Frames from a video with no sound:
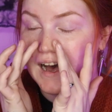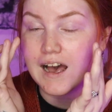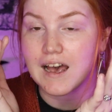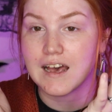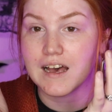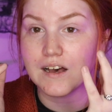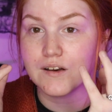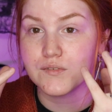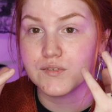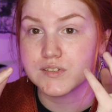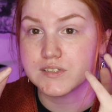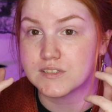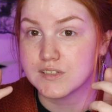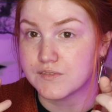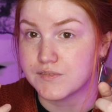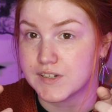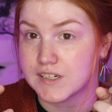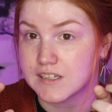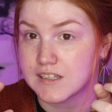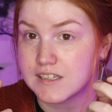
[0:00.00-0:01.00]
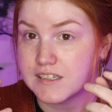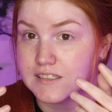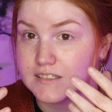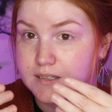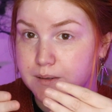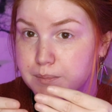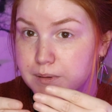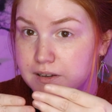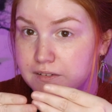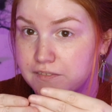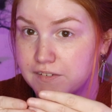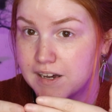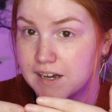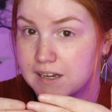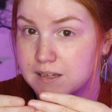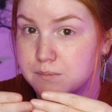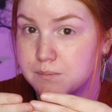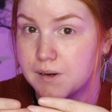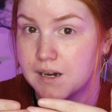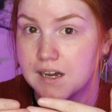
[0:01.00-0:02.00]
I have severely
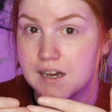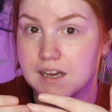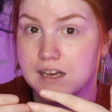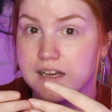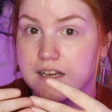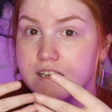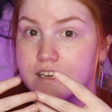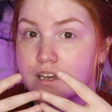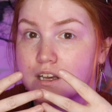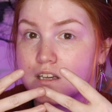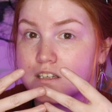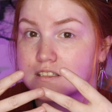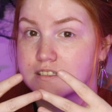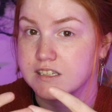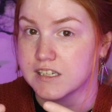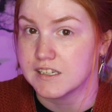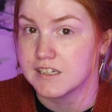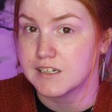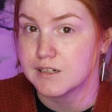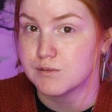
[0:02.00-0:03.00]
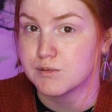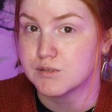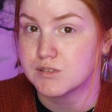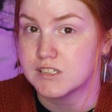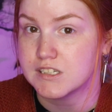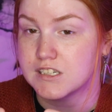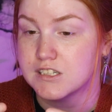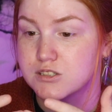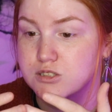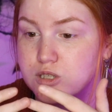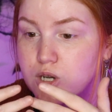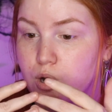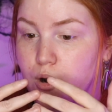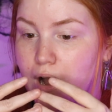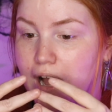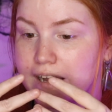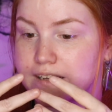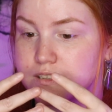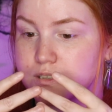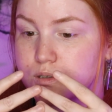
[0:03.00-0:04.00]
simplified my skincare routine, so
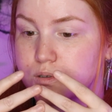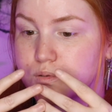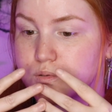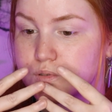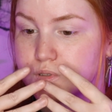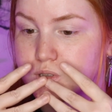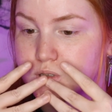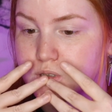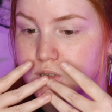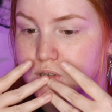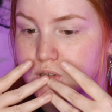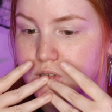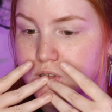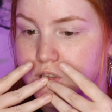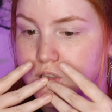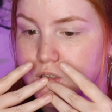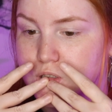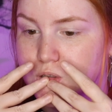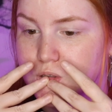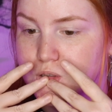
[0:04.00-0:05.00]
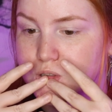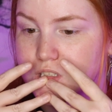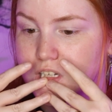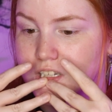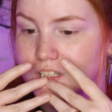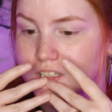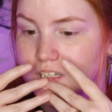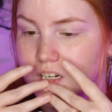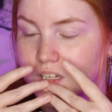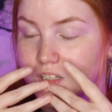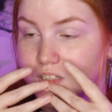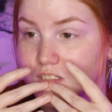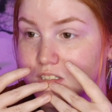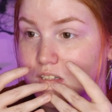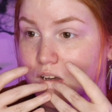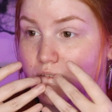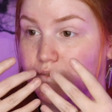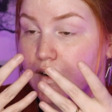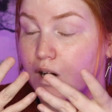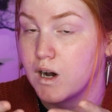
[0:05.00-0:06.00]
I don't use a ton of
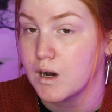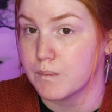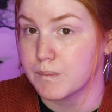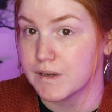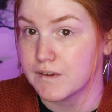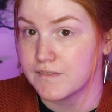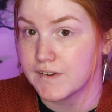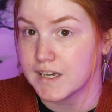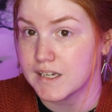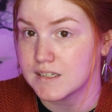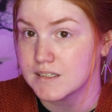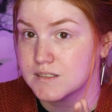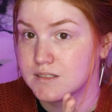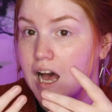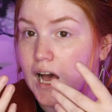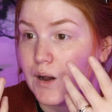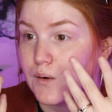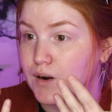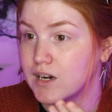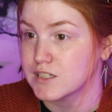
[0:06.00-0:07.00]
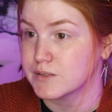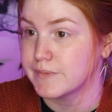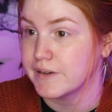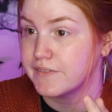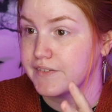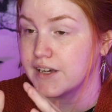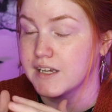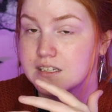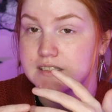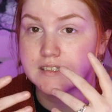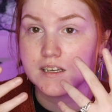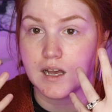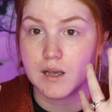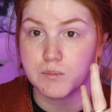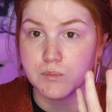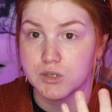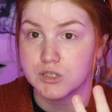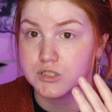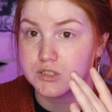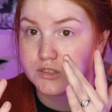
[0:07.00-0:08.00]
stuff on my face. I wash my face, I
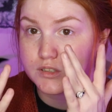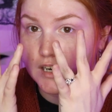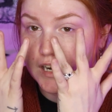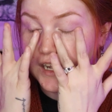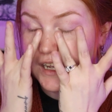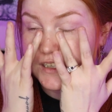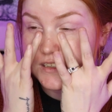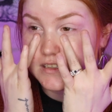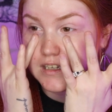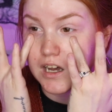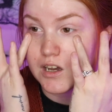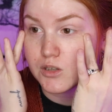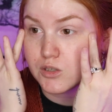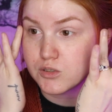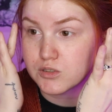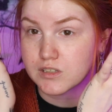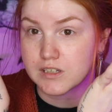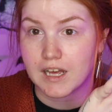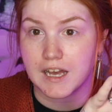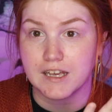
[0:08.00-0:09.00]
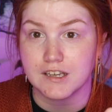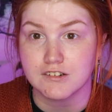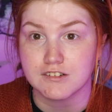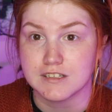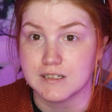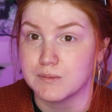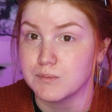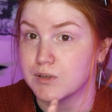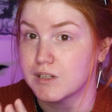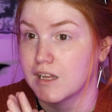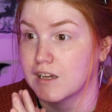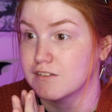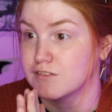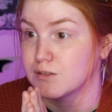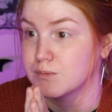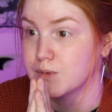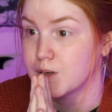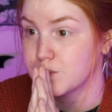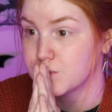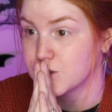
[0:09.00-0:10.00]
moisturize, I'll use an eye cream when I
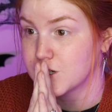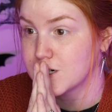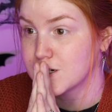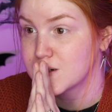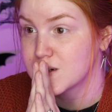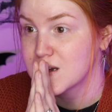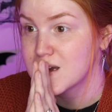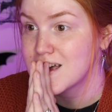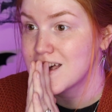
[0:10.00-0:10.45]
remember,